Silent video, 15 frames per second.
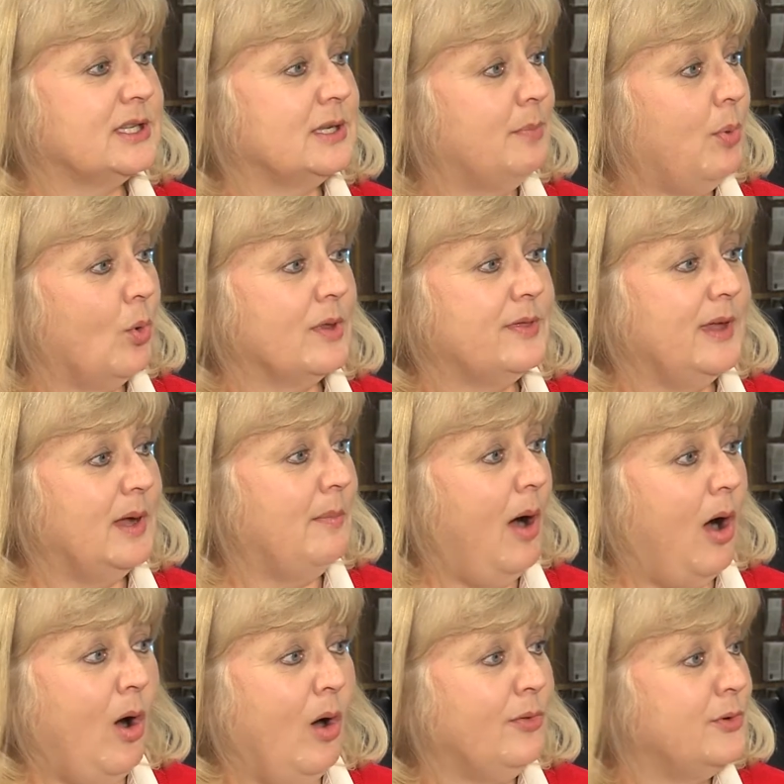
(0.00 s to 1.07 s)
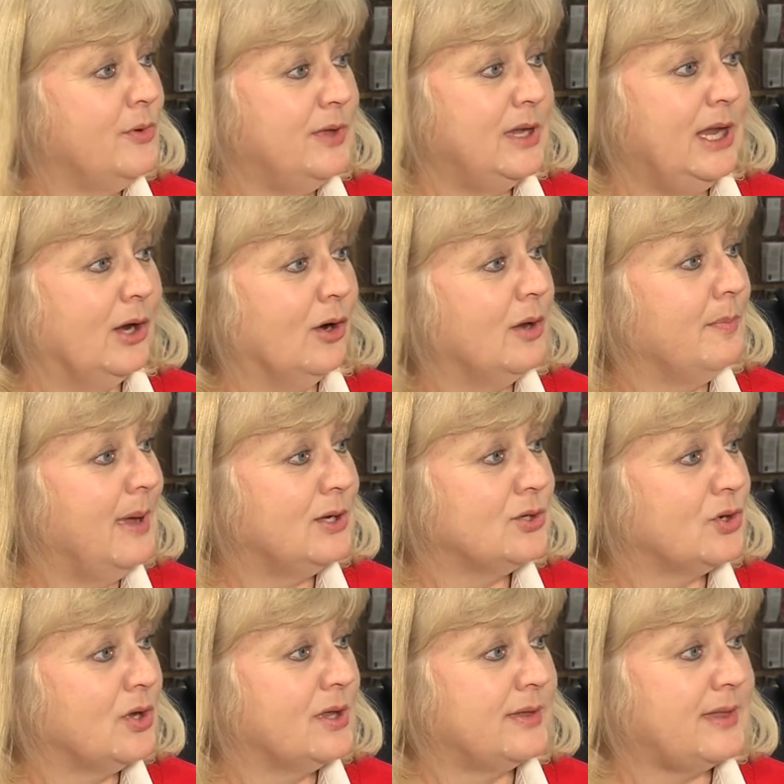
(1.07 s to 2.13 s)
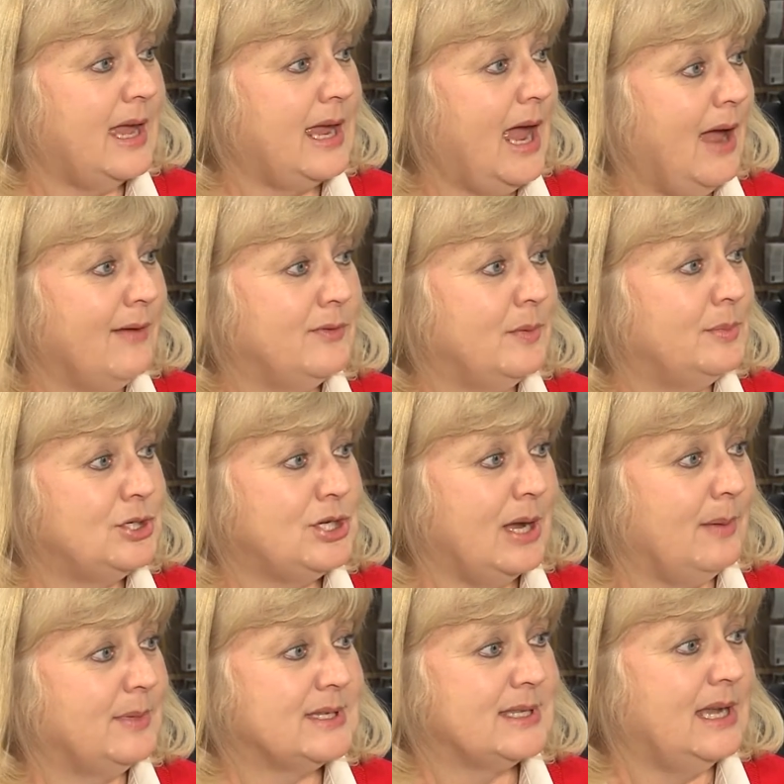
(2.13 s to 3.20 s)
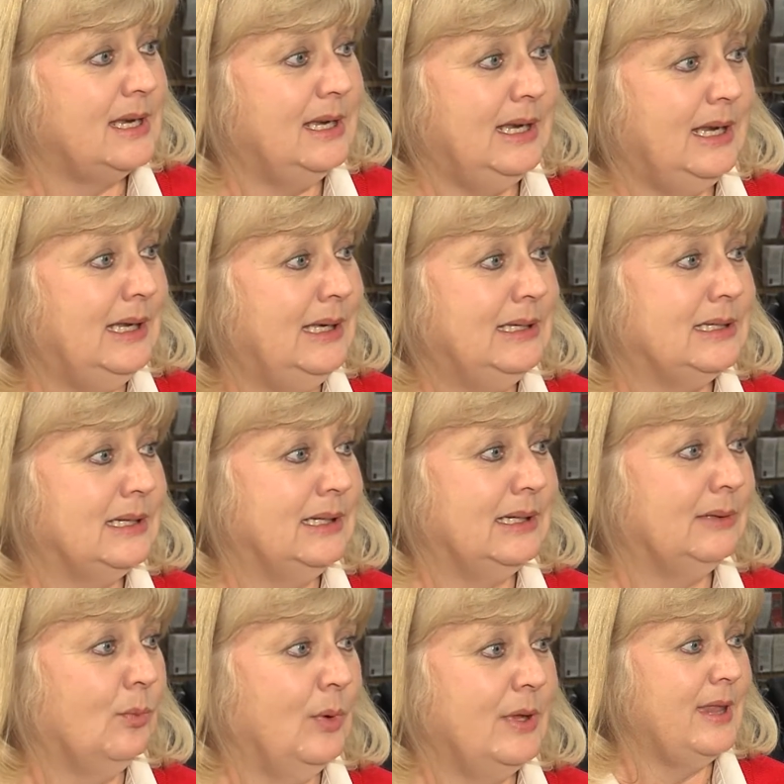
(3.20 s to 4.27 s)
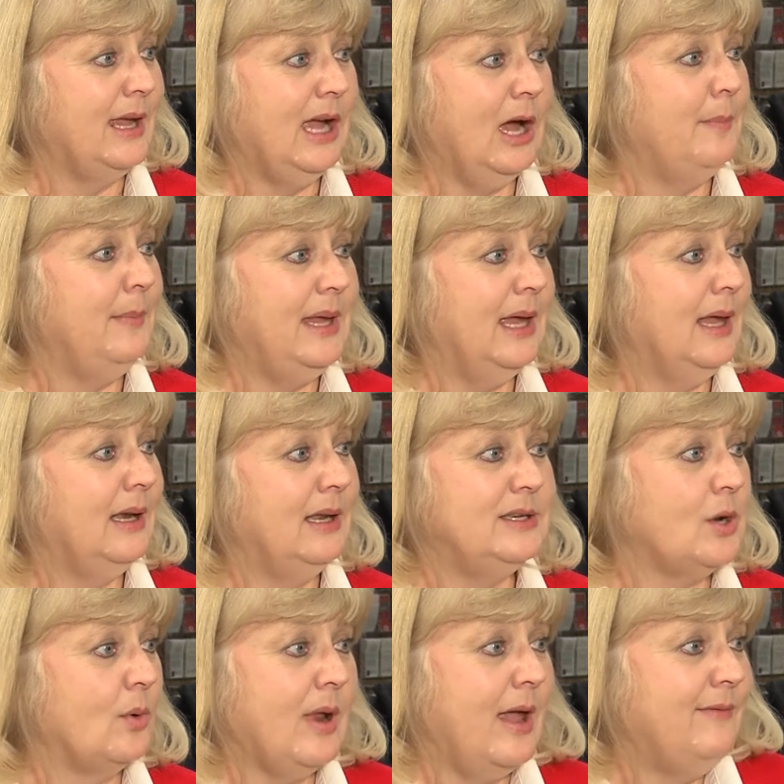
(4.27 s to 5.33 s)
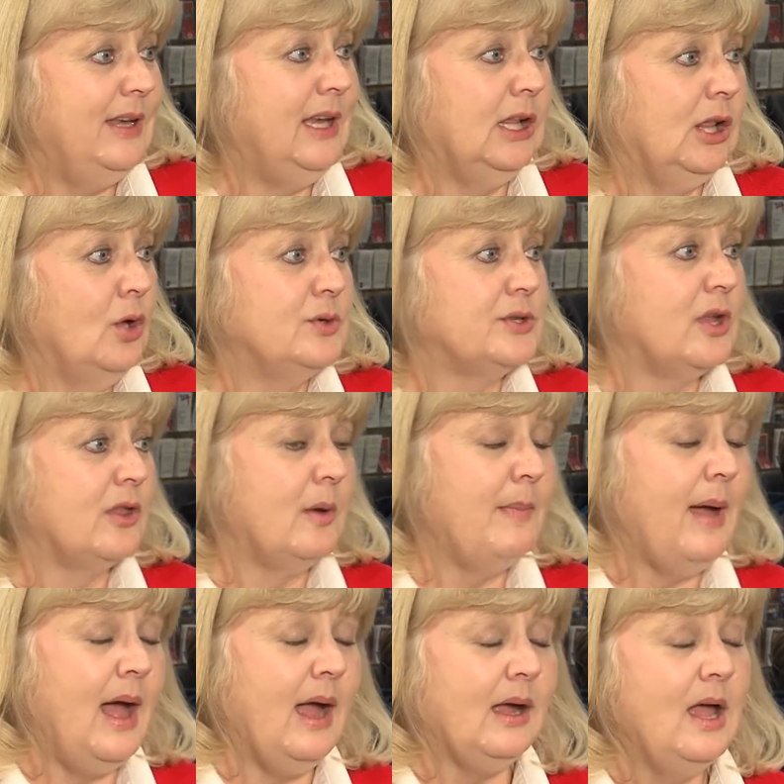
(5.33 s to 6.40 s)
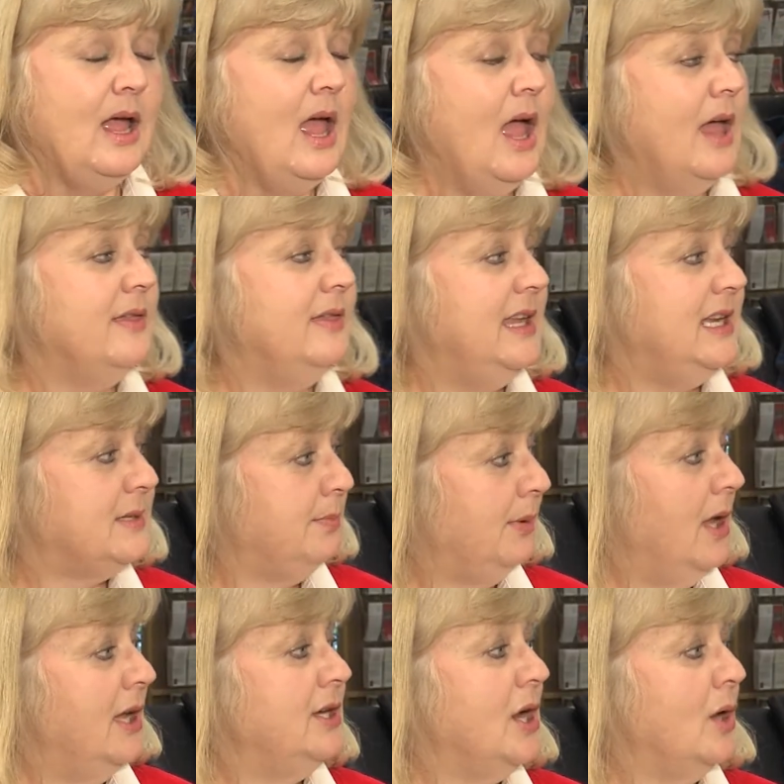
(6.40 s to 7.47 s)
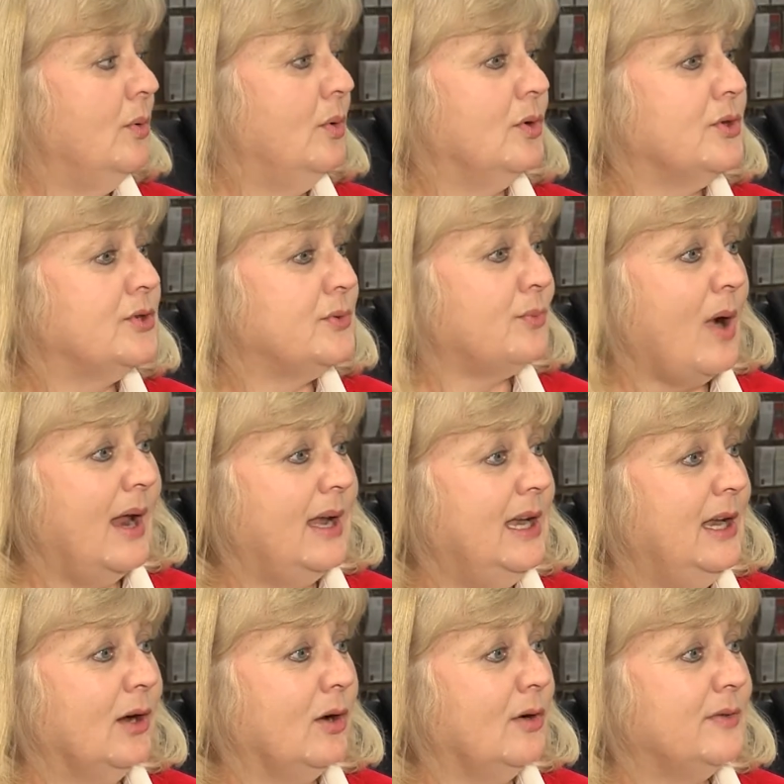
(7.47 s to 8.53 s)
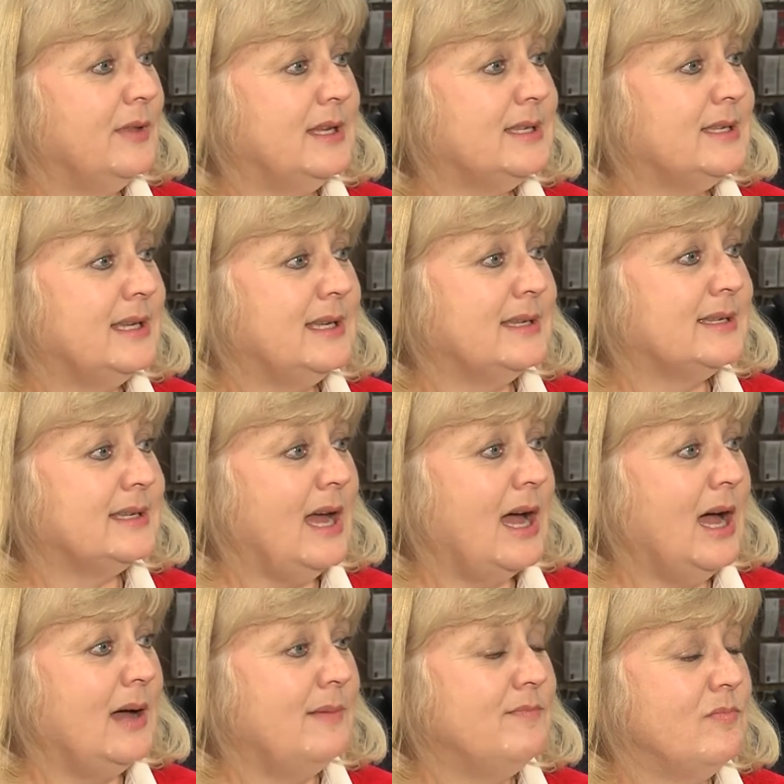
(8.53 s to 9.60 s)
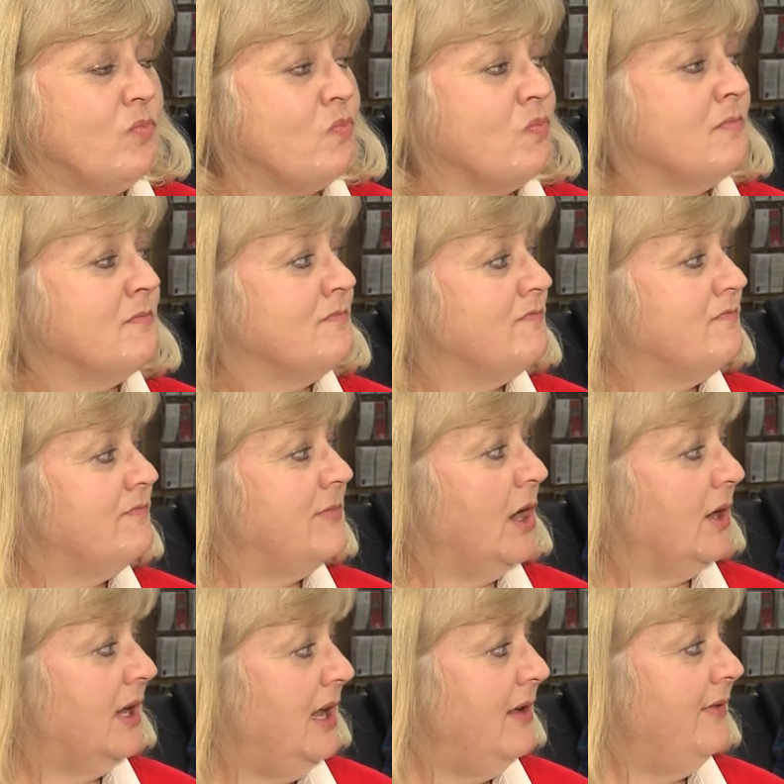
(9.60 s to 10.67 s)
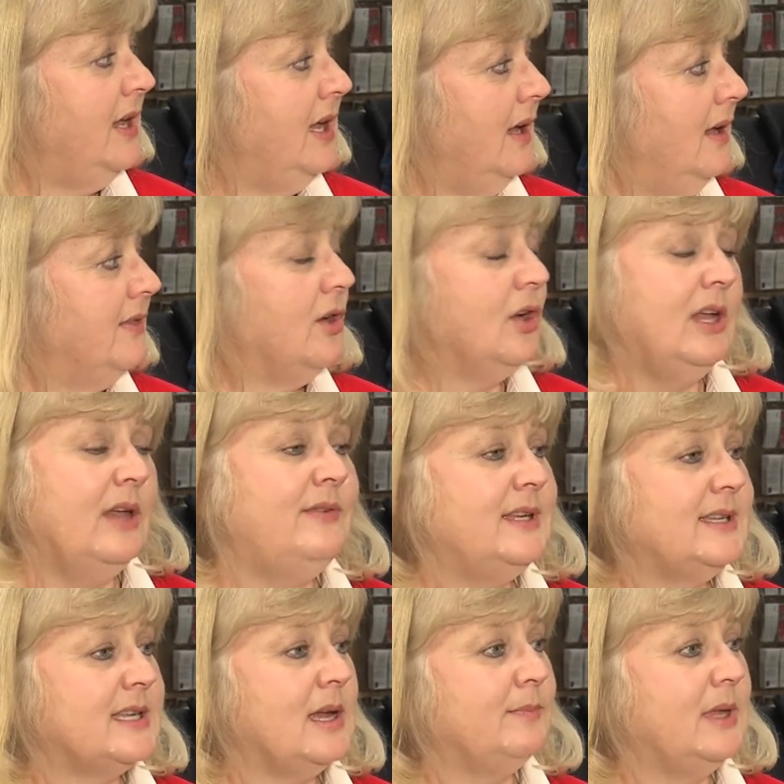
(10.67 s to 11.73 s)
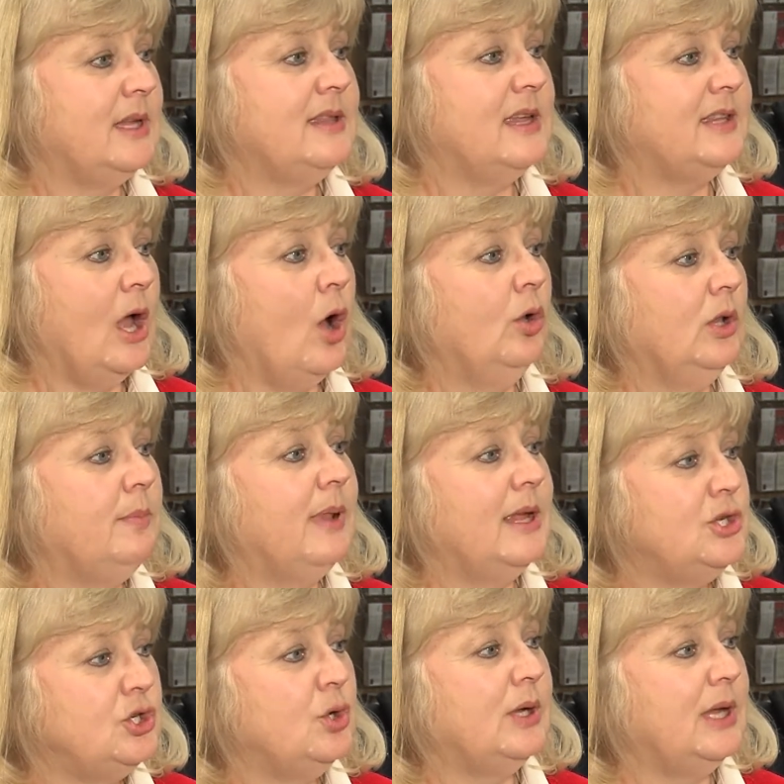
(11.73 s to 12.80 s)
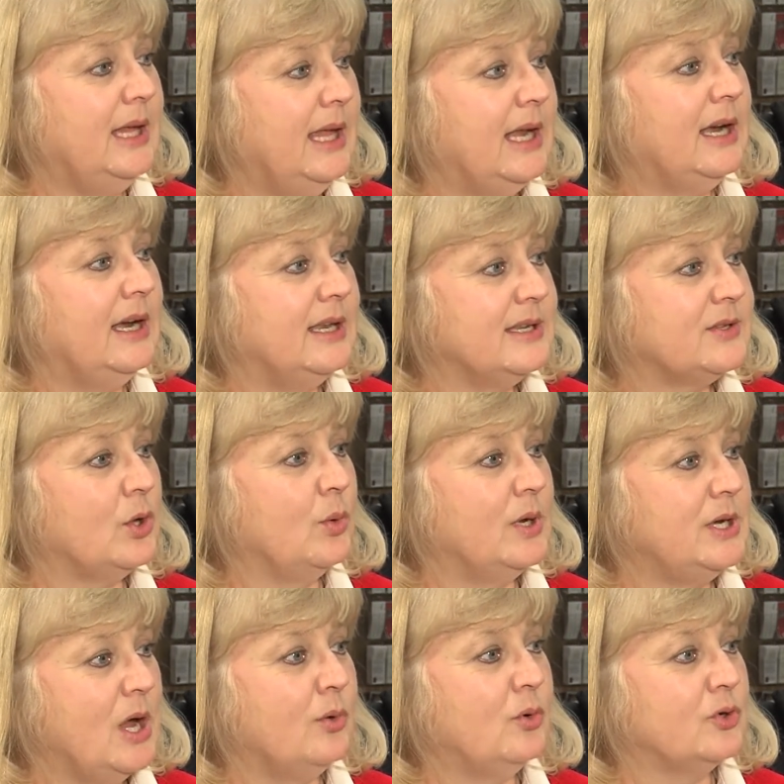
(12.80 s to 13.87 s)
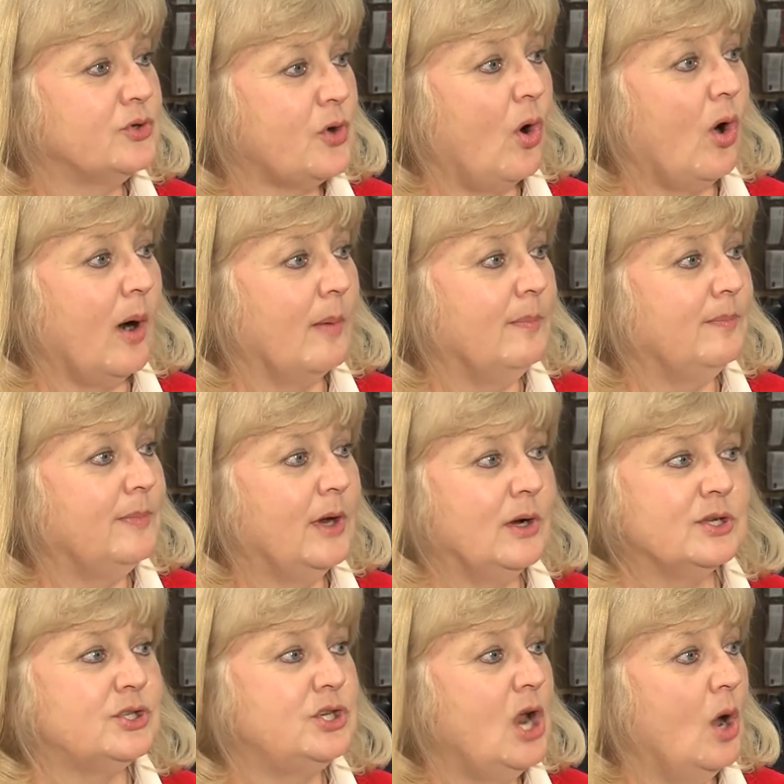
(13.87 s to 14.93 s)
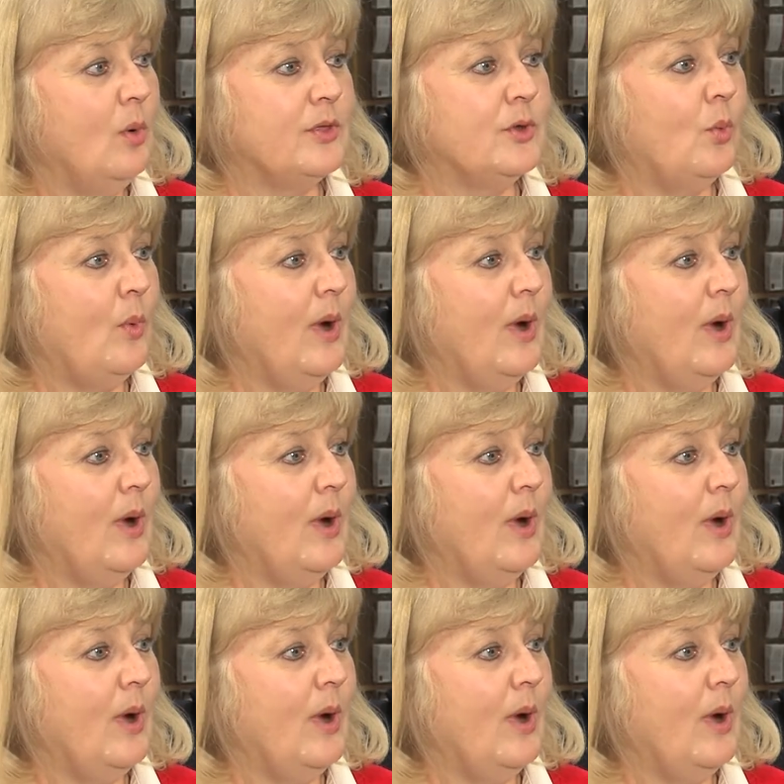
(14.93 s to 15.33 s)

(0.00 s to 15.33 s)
support them all through the year to make sure that they have the pajamas they need to they come in and don't have any clothes on their back. These blood donors right here, this is they're giving something that the only place you can get it is through a donor's arm. There is no other